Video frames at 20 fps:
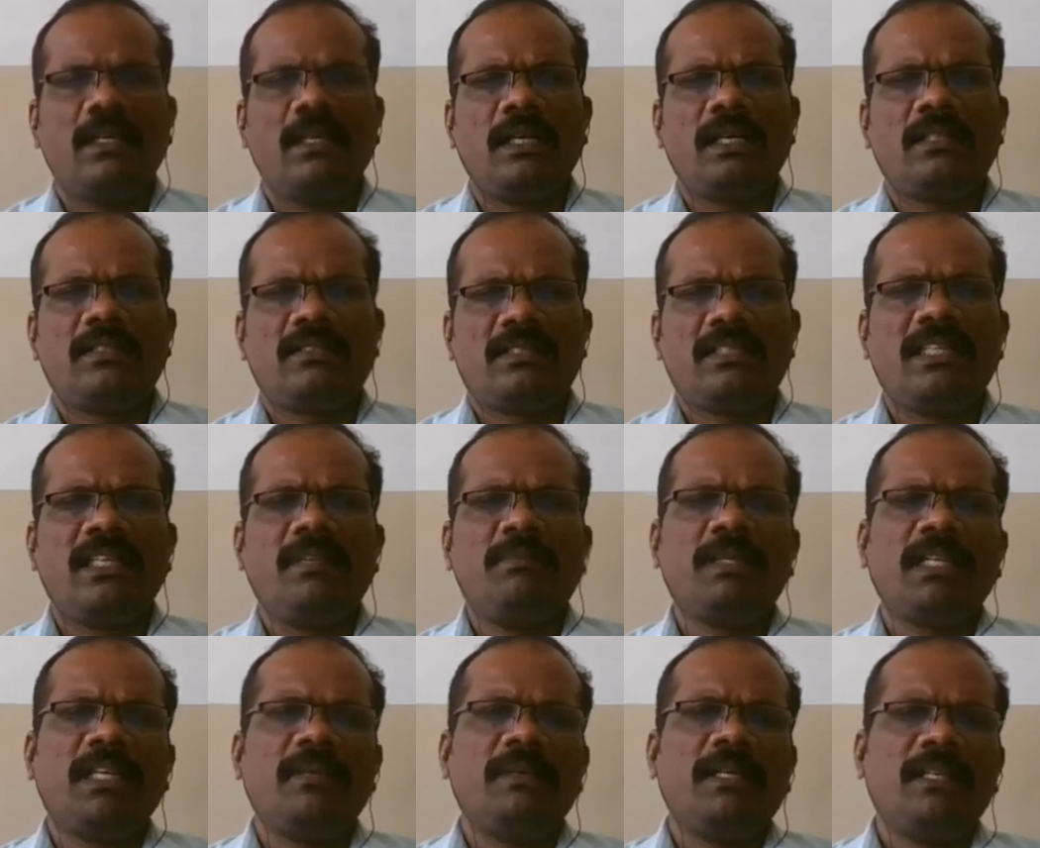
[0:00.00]
At the same
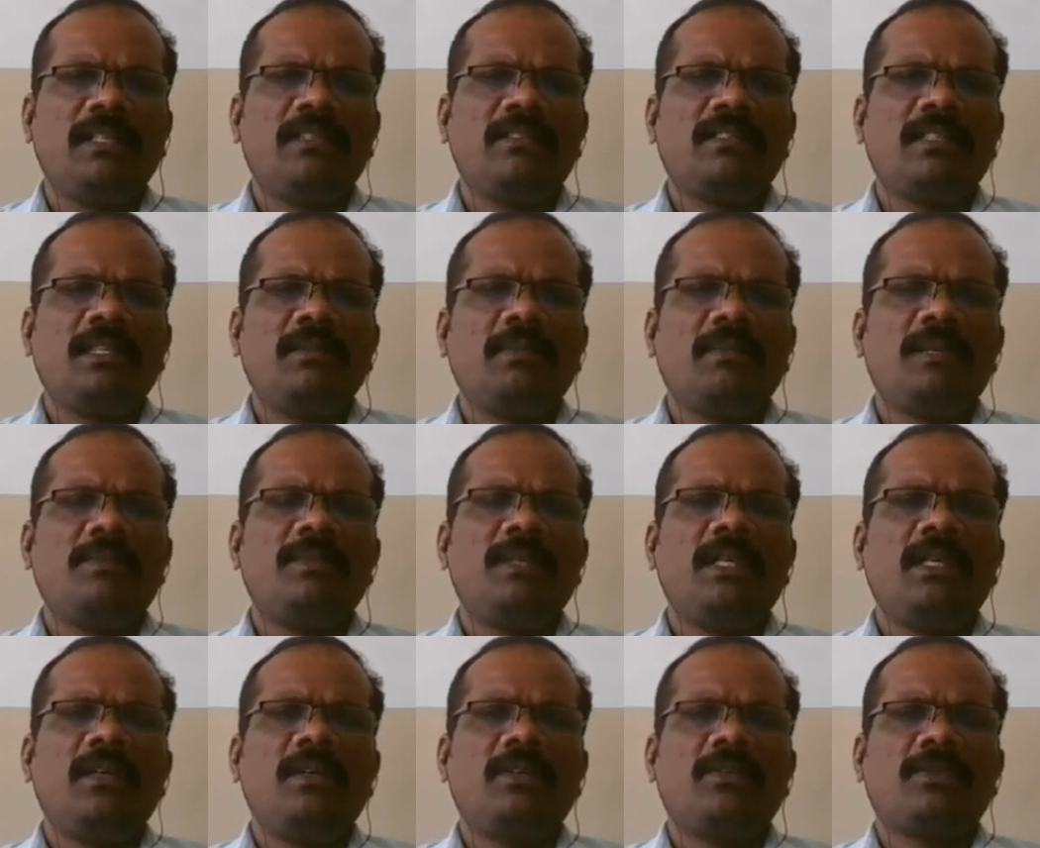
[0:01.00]
time,
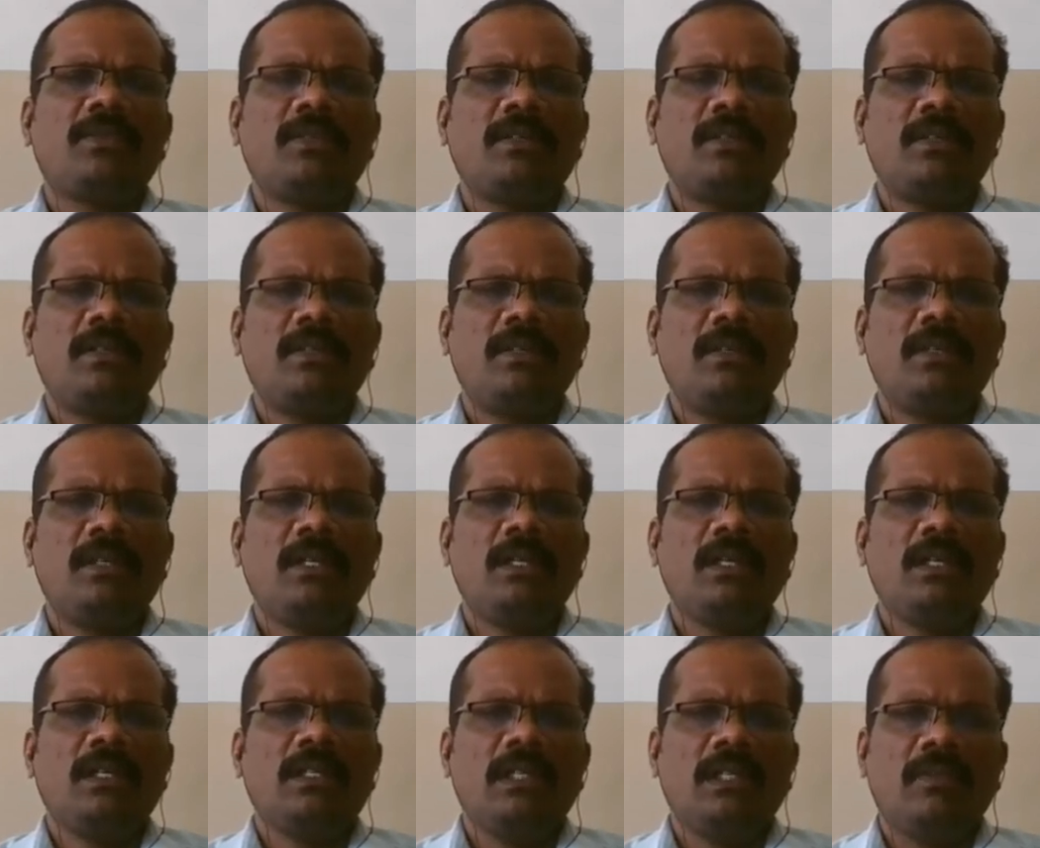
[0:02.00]
they also
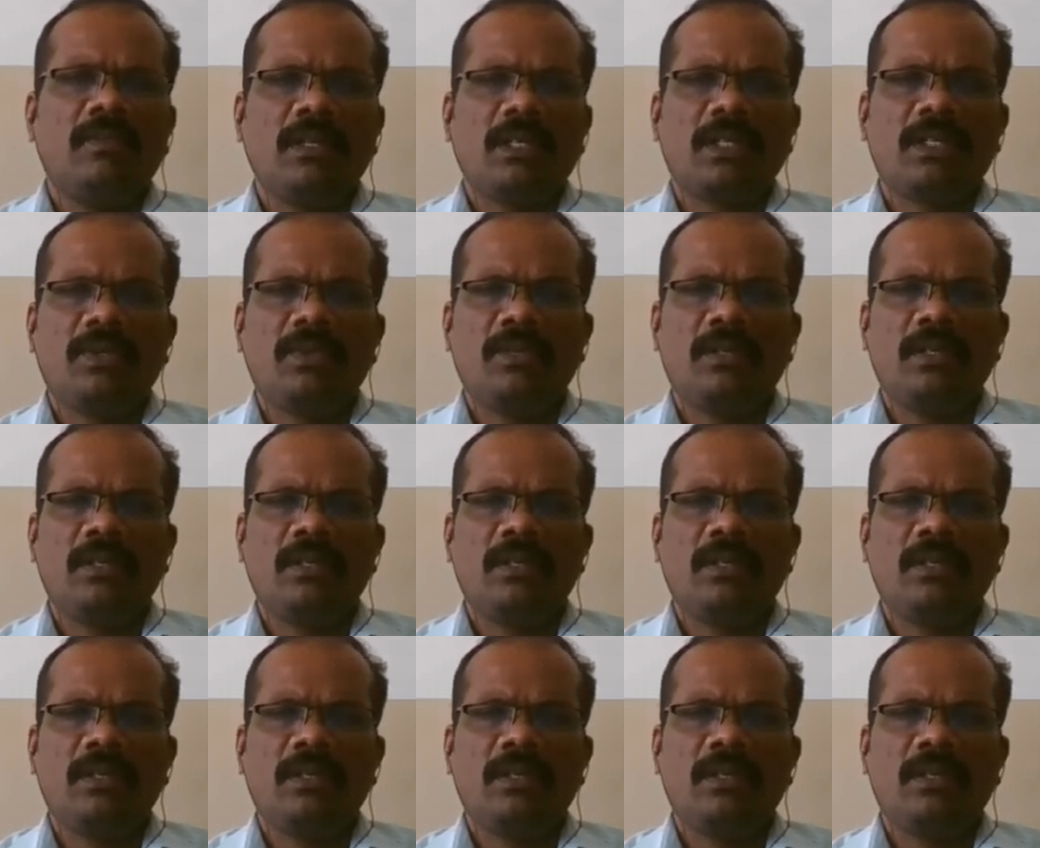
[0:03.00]
the working